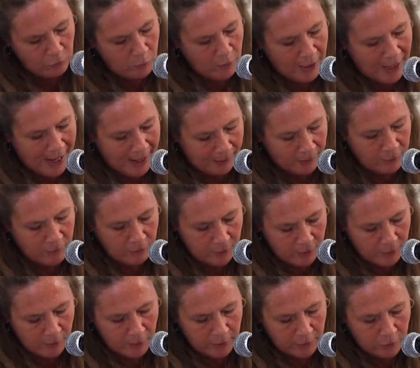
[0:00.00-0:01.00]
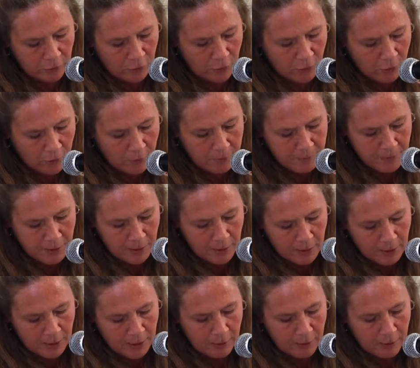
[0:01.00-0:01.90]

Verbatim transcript: would actively like to hurt him,